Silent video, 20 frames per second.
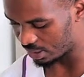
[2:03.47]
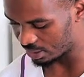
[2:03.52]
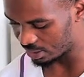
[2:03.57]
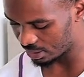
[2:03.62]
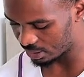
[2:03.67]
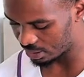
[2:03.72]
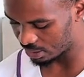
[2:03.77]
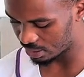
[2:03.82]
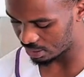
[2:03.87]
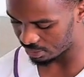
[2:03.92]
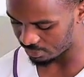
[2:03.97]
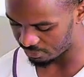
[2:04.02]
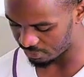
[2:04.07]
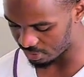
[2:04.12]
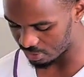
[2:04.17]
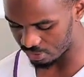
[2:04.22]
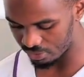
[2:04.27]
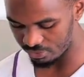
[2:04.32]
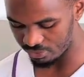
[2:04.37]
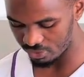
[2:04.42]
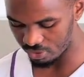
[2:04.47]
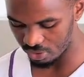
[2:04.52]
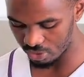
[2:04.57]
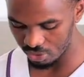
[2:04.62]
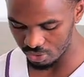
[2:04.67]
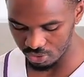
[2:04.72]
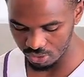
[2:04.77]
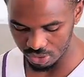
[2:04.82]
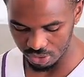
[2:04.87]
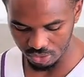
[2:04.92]
First of all, you
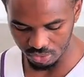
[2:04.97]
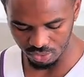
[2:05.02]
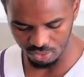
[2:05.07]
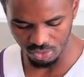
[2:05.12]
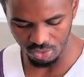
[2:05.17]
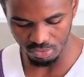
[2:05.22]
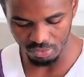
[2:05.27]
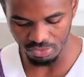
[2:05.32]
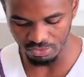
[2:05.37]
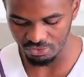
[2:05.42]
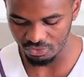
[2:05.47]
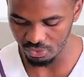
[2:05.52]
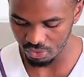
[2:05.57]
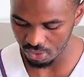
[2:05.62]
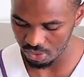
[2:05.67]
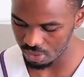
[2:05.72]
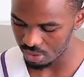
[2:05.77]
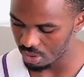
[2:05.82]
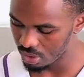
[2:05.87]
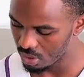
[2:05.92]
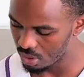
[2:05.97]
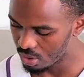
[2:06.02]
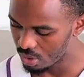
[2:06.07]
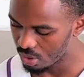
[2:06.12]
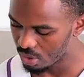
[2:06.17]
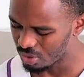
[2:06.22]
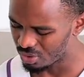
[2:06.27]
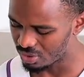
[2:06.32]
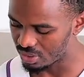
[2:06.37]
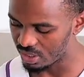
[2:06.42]
need to know, before
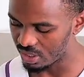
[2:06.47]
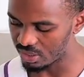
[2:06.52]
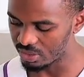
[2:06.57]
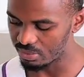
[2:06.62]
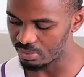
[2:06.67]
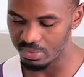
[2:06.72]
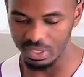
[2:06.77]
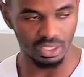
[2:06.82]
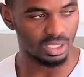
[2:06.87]
you start making